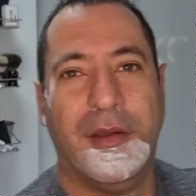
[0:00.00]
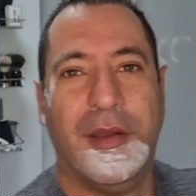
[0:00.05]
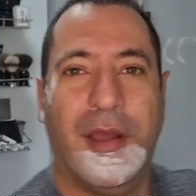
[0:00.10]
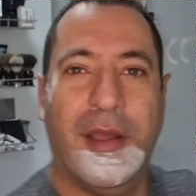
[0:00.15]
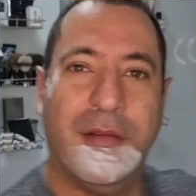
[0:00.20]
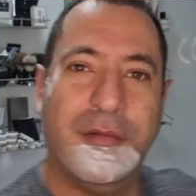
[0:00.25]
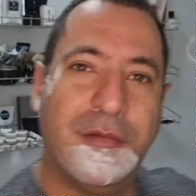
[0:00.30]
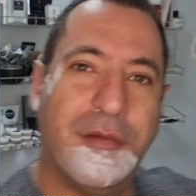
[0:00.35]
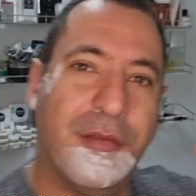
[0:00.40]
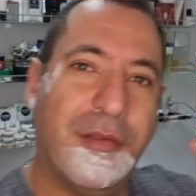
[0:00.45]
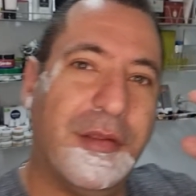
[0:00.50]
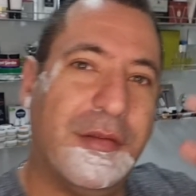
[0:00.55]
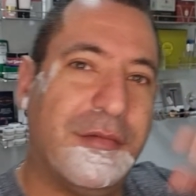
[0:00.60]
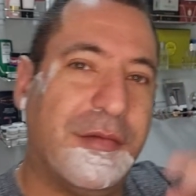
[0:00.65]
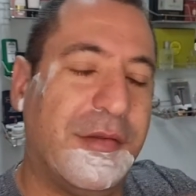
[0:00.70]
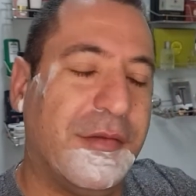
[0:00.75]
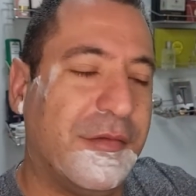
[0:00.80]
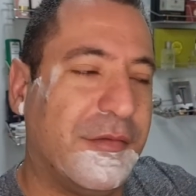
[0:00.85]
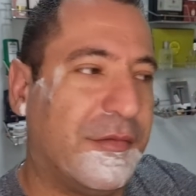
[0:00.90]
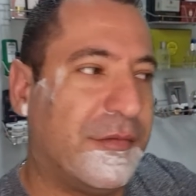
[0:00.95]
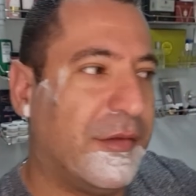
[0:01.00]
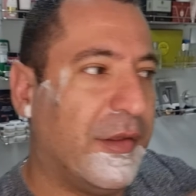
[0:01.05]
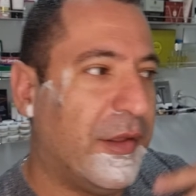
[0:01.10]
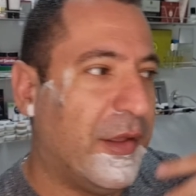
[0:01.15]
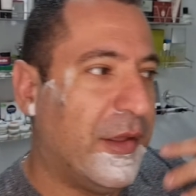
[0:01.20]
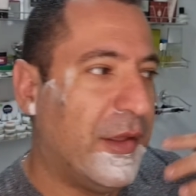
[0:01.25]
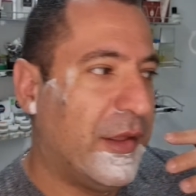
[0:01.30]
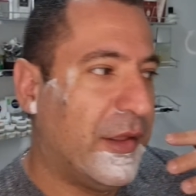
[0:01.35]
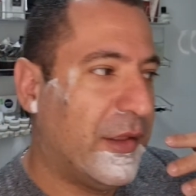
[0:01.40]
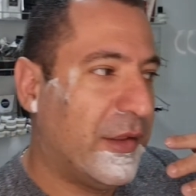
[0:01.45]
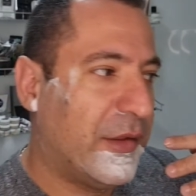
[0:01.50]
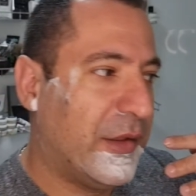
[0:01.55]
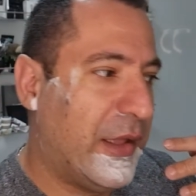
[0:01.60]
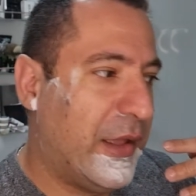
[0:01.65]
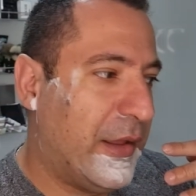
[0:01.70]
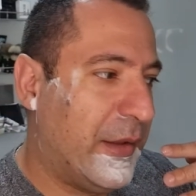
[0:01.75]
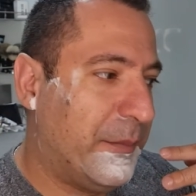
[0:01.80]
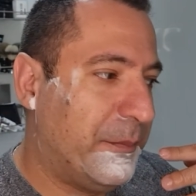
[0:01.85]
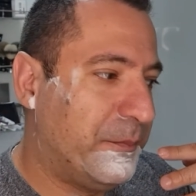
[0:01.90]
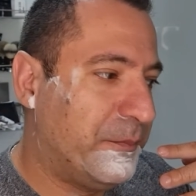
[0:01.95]
And so this is
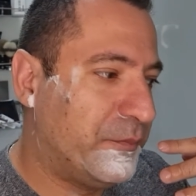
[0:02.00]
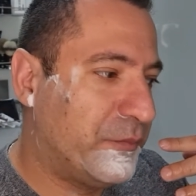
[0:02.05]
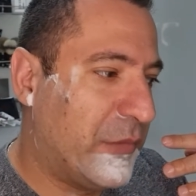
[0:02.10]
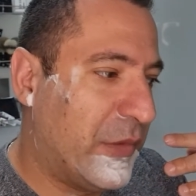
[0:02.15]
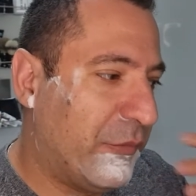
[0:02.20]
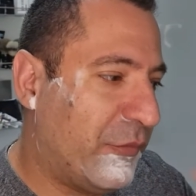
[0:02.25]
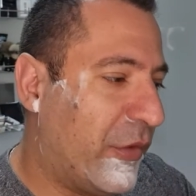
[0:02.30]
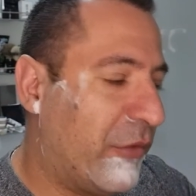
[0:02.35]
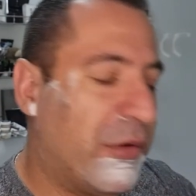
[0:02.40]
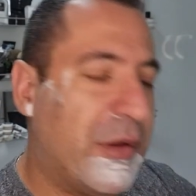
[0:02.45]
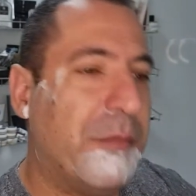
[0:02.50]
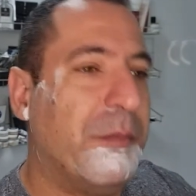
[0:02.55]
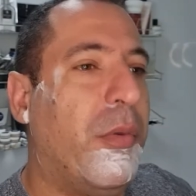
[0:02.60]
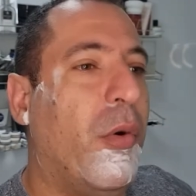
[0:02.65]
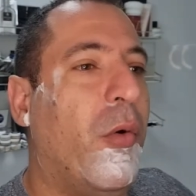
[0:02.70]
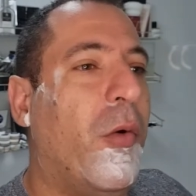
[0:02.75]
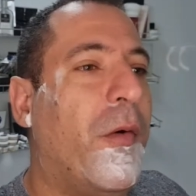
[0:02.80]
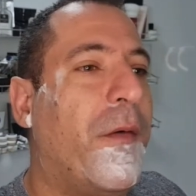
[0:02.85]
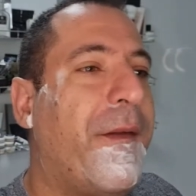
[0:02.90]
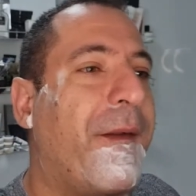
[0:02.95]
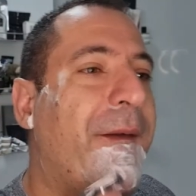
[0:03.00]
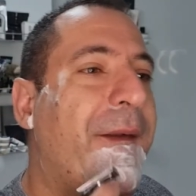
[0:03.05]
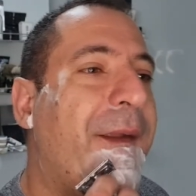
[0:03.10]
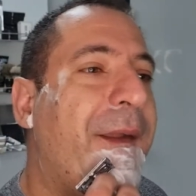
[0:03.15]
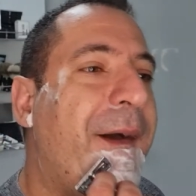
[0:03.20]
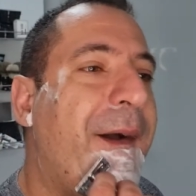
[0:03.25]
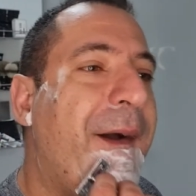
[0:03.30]
um, very important